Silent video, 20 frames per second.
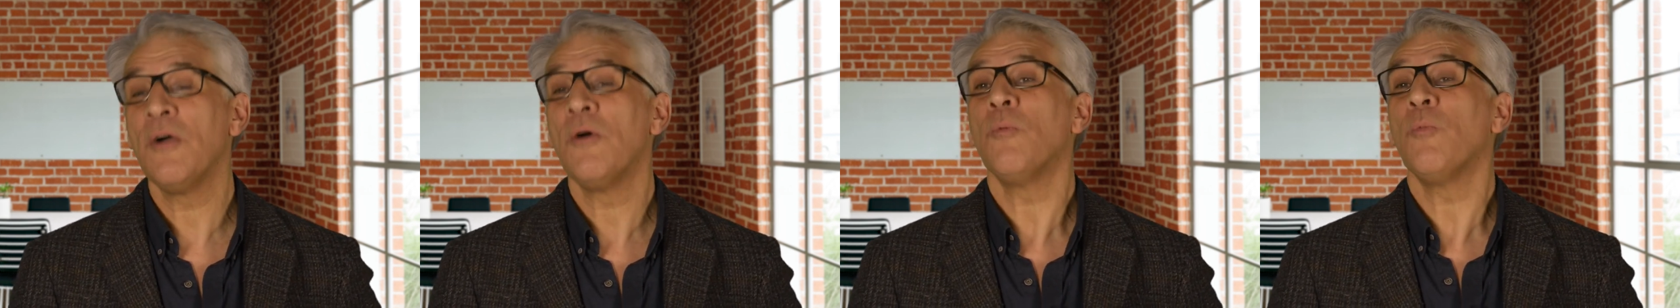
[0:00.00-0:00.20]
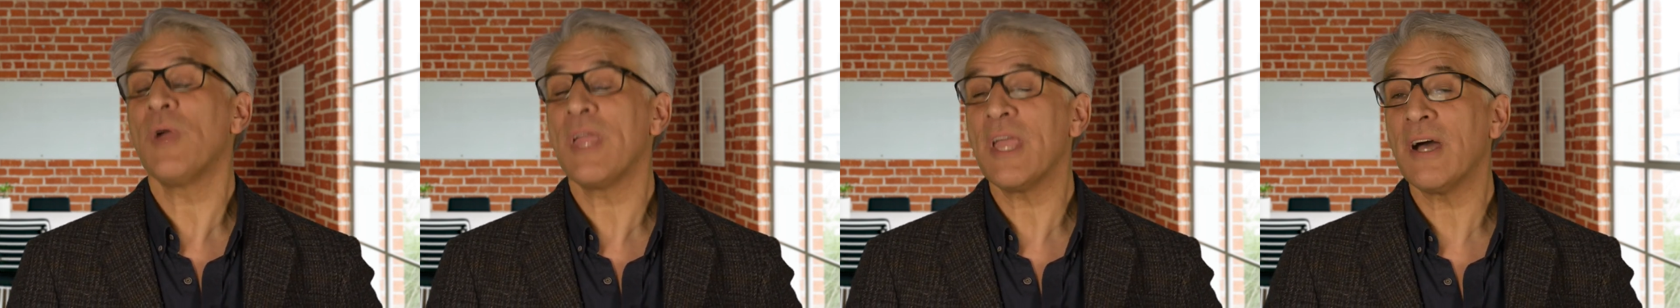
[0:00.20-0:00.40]

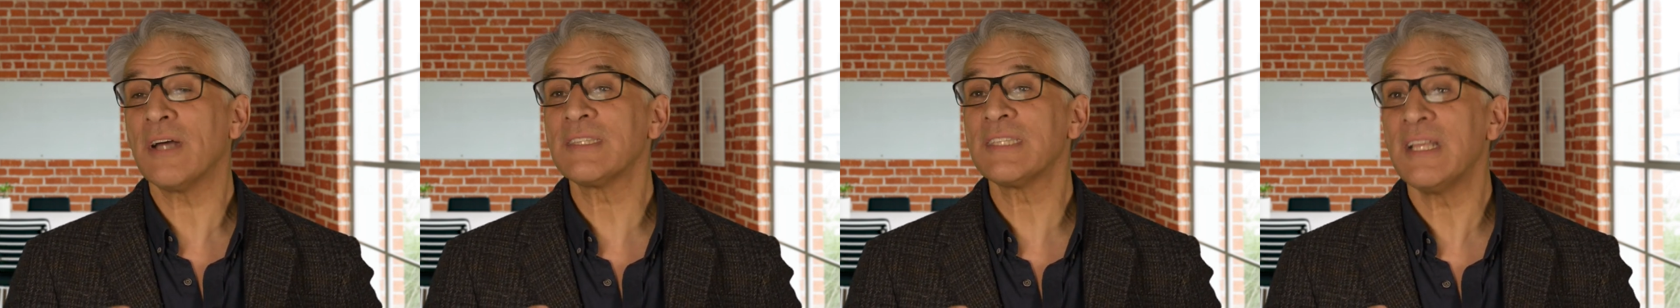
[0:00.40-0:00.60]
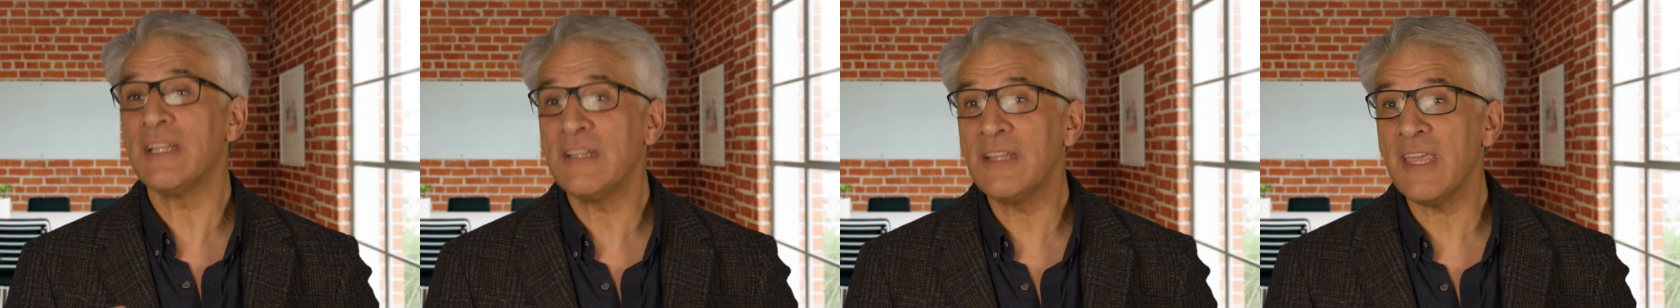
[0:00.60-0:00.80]
We are
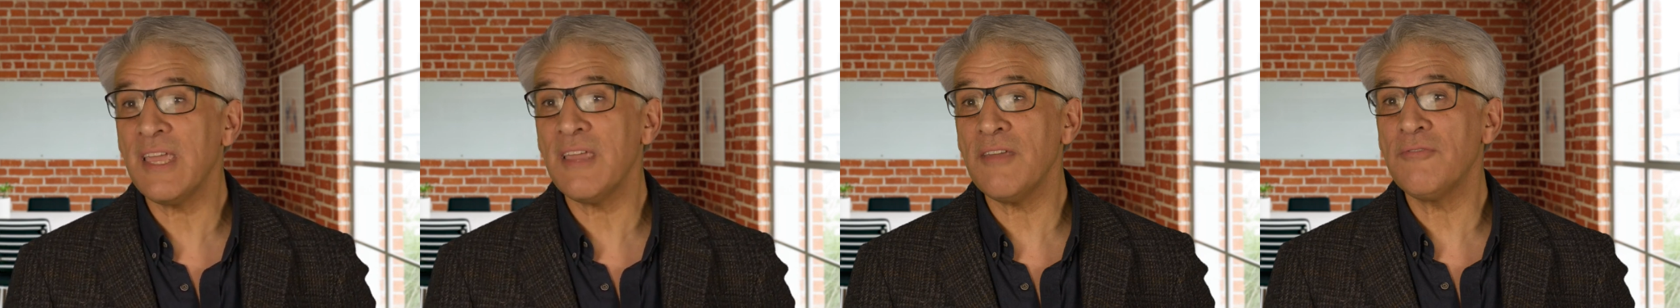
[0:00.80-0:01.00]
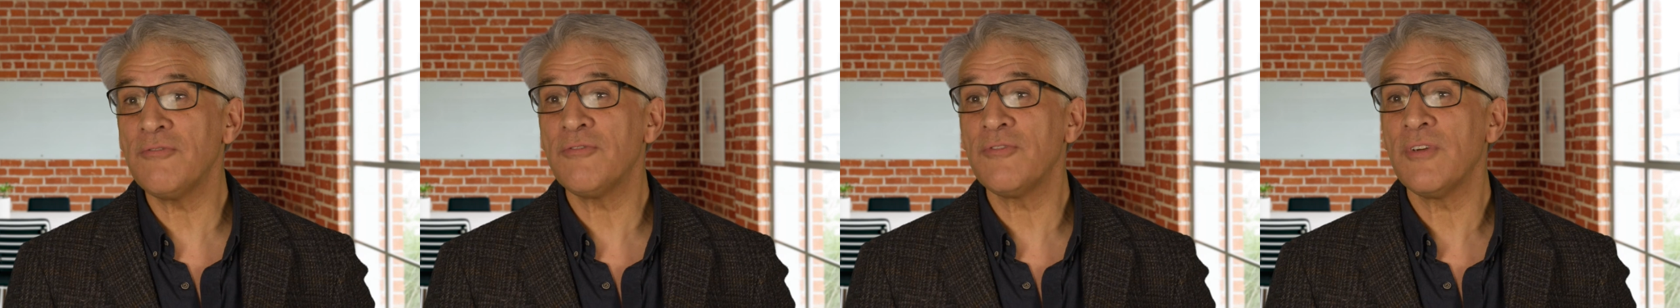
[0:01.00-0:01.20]
to
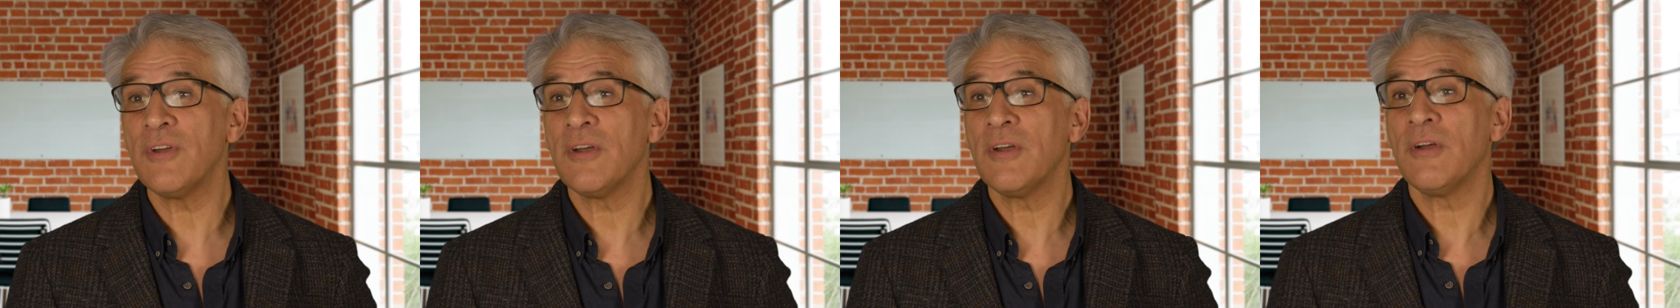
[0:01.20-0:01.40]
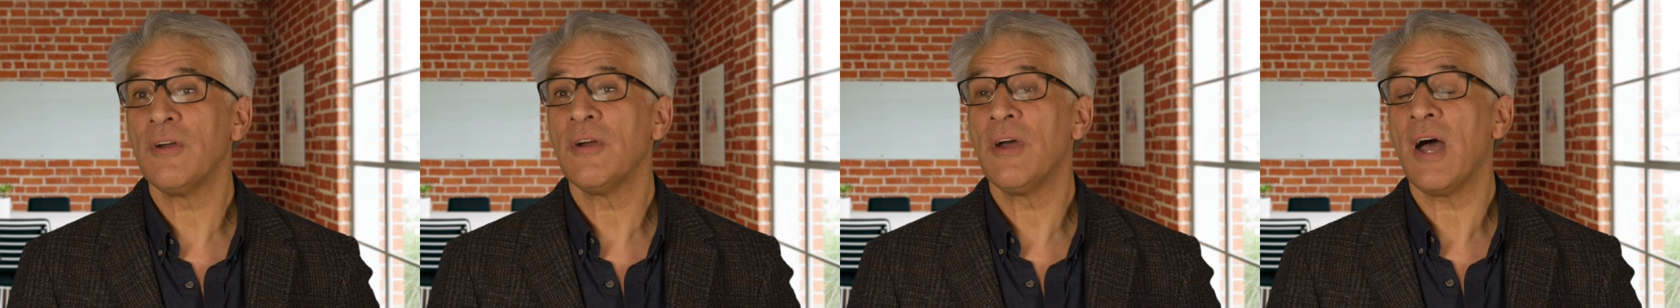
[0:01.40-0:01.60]
live
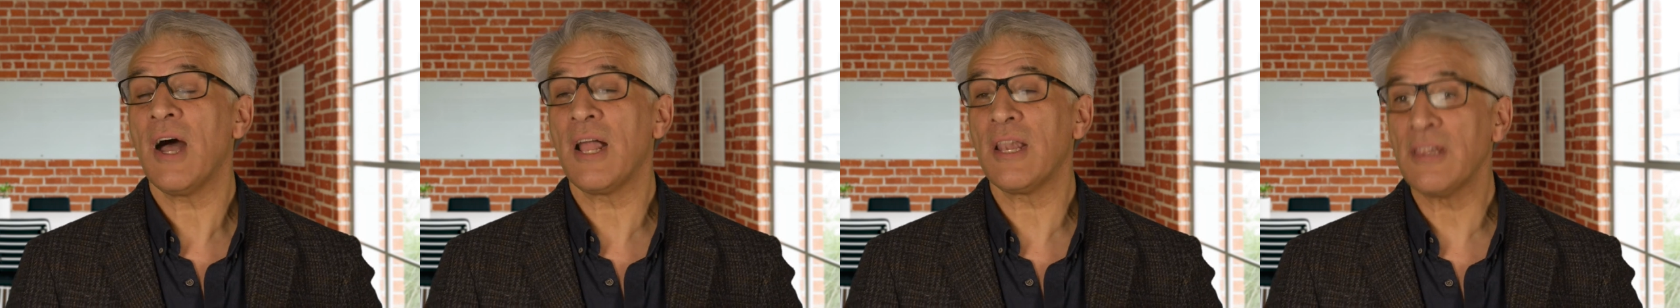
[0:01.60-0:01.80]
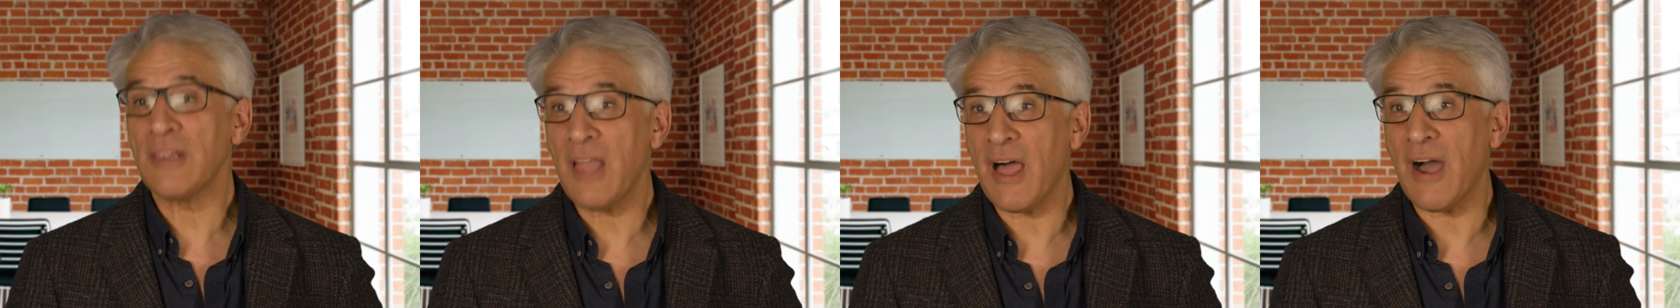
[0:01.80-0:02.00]
a
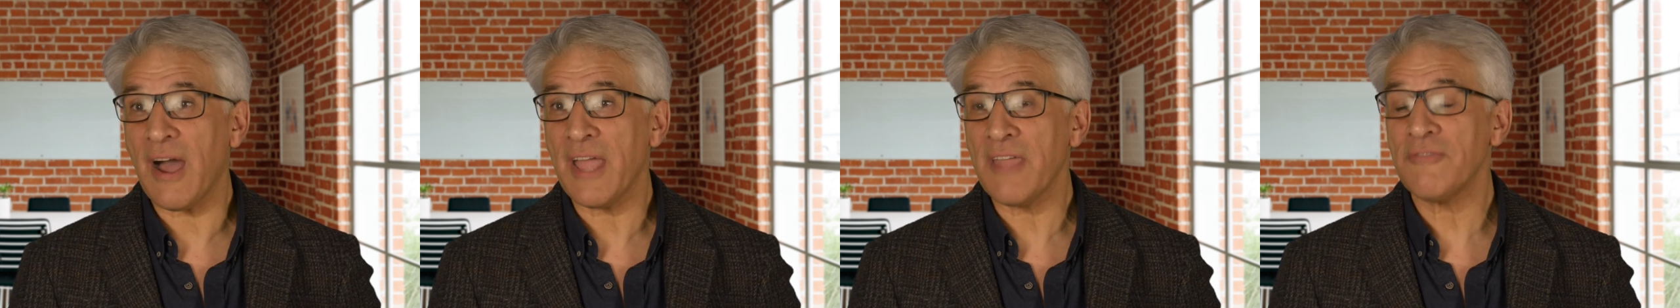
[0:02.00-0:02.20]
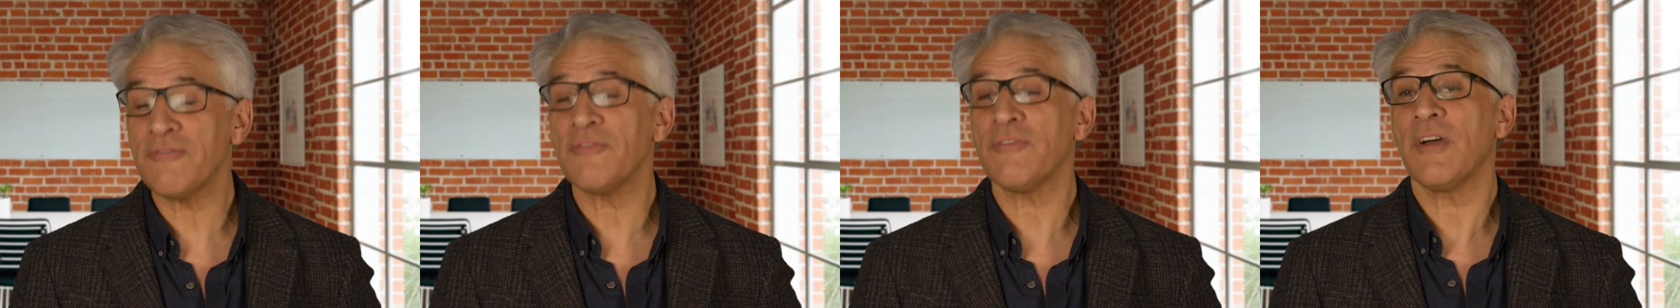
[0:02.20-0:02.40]

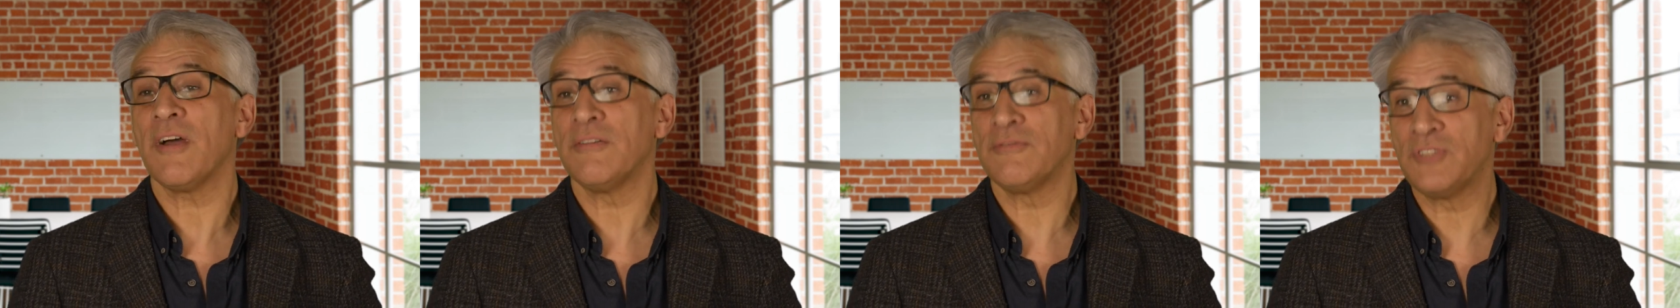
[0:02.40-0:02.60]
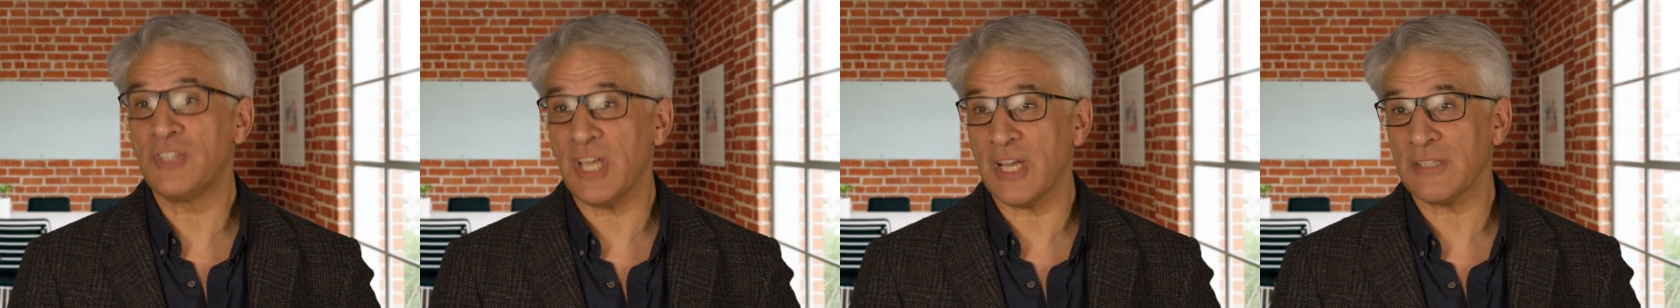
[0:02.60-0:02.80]
life
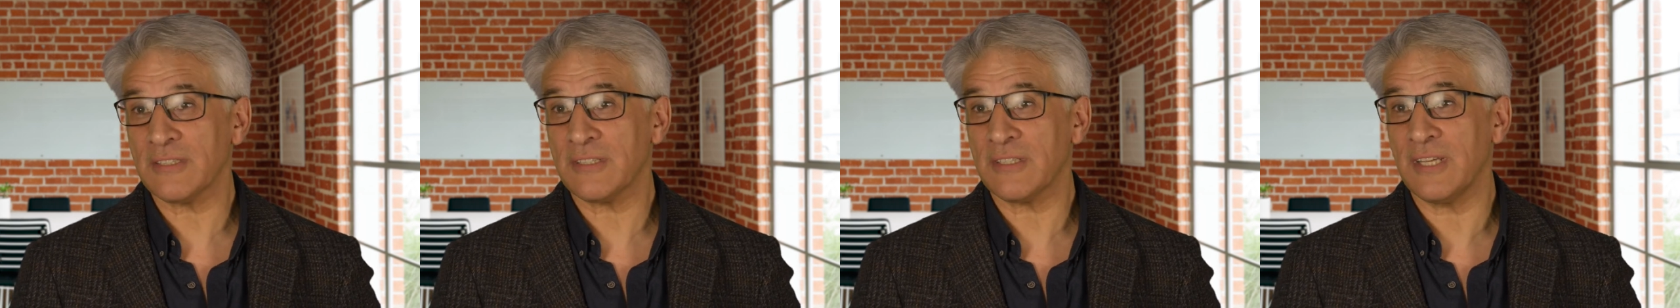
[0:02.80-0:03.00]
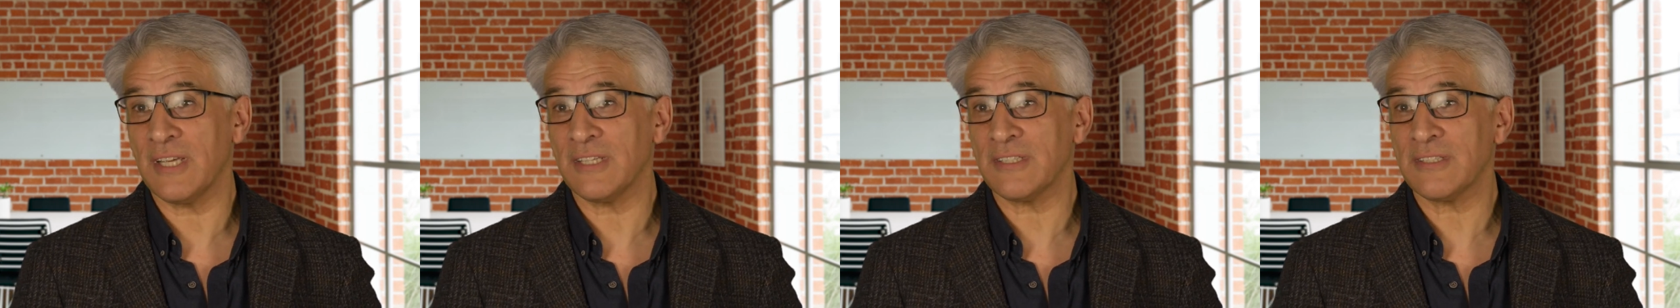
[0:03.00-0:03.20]
of
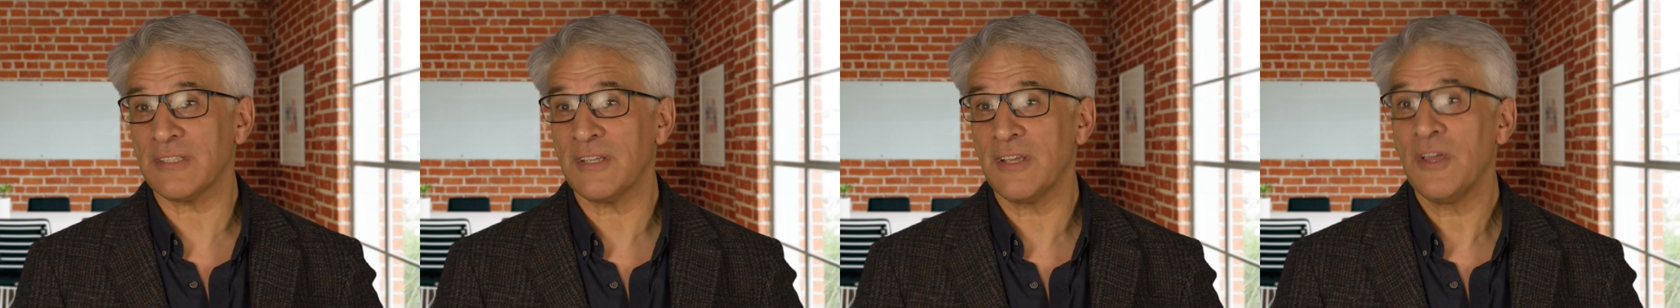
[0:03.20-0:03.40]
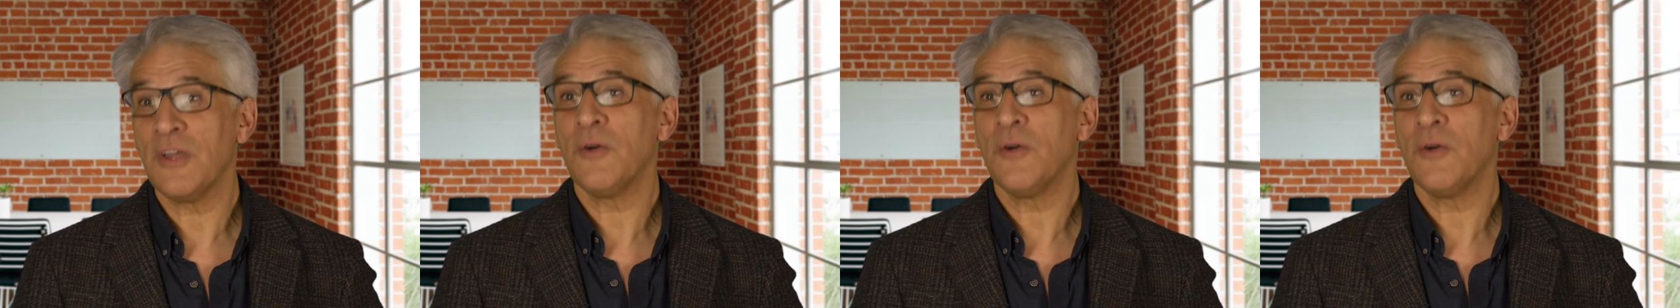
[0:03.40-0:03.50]
justice.